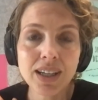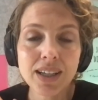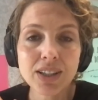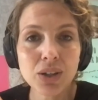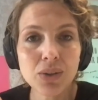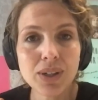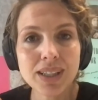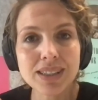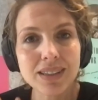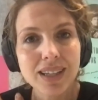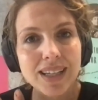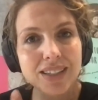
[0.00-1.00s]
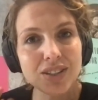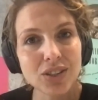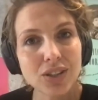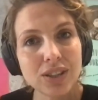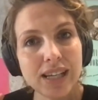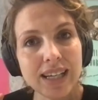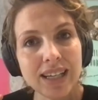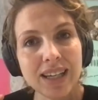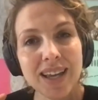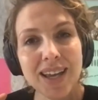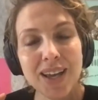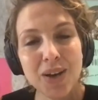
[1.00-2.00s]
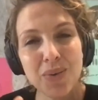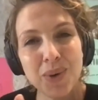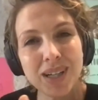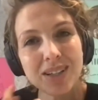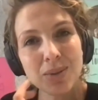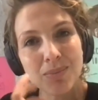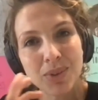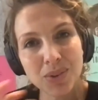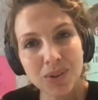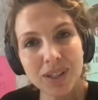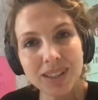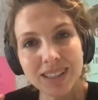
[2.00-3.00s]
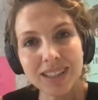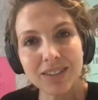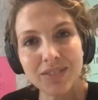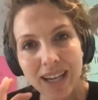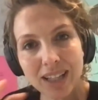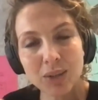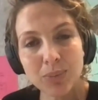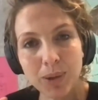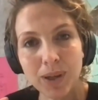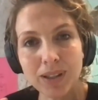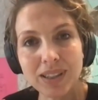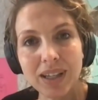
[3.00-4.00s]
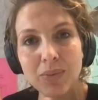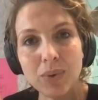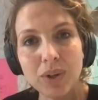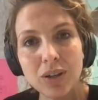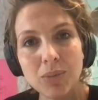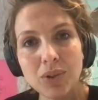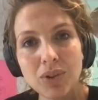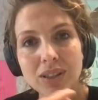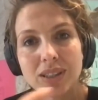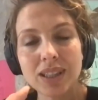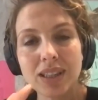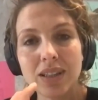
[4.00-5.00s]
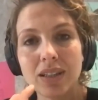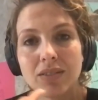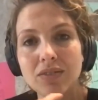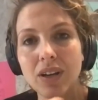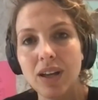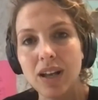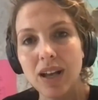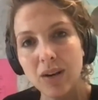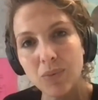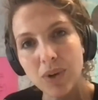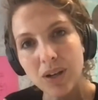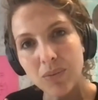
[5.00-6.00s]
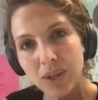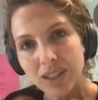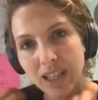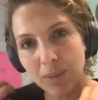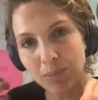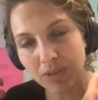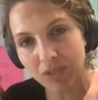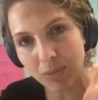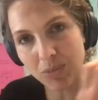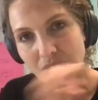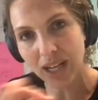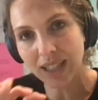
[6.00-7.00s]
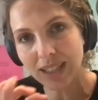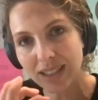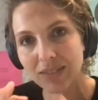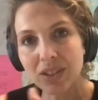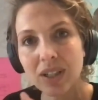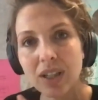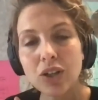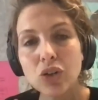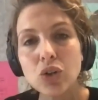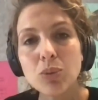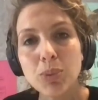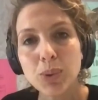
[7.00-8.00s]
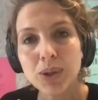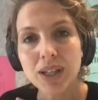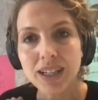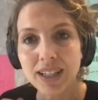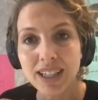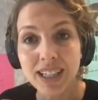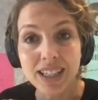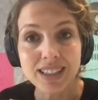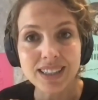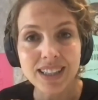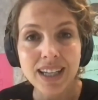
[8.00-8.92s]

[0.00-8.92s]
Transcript: So it's just like, what community of experts and what community of and what type of objectives do you put in the lead?